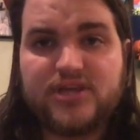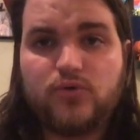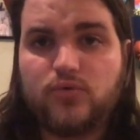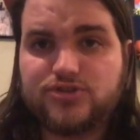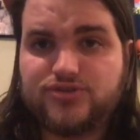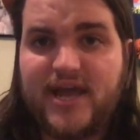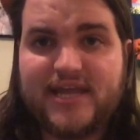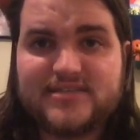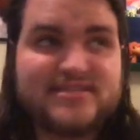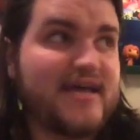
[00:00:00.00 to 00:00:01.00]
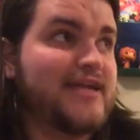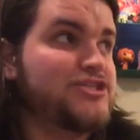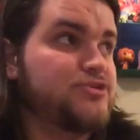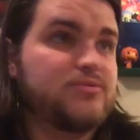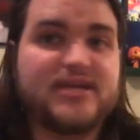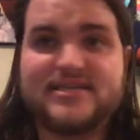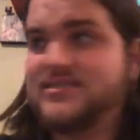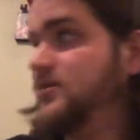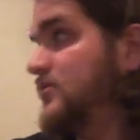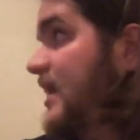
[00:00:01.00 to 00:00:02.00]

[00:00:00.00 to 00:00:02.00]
cool dragon statue that I still